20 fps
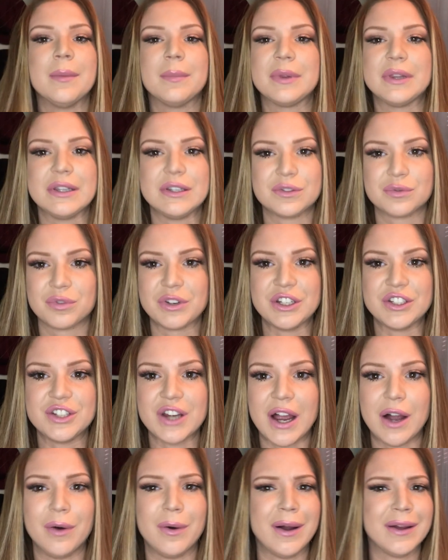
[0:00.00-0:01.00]
Please reach
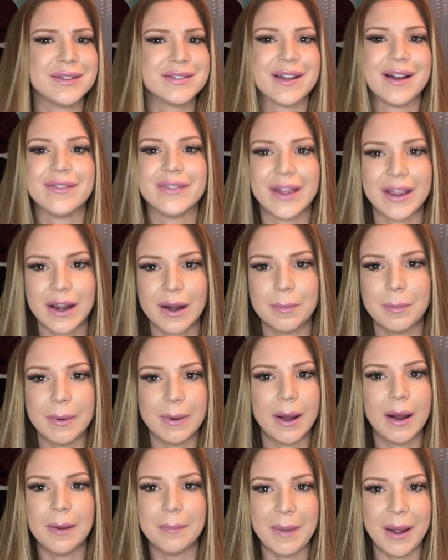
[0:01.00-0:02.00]
out. I sound like I'm
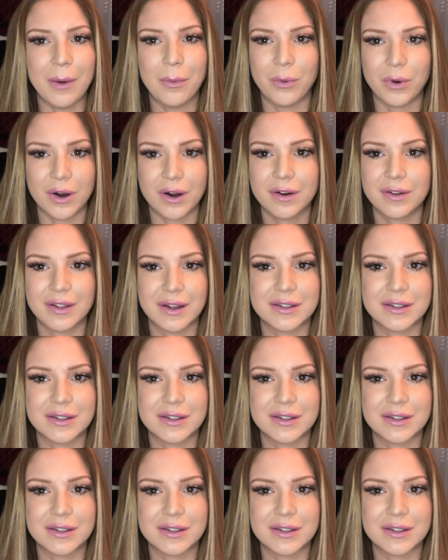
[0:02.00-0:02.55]
at work.